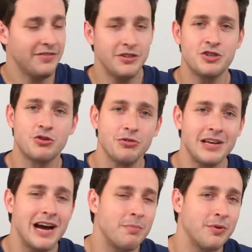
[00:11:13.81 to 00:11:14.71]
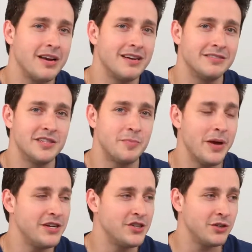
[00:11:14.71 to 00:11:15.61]
If they're truly operating on this
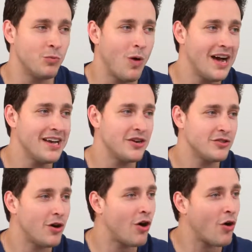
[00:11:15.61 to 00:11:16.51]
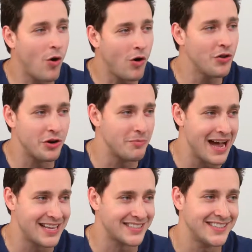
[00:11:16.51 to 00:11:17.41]
patient, why are all their
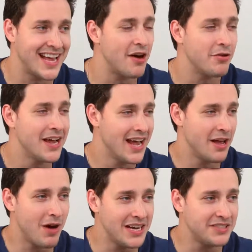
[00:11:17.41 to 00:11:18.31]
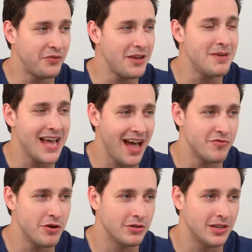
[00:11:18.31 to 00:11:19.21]
masks down and why does Phoebe
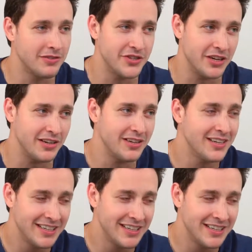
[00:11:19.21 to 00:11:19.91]
have no gloves on?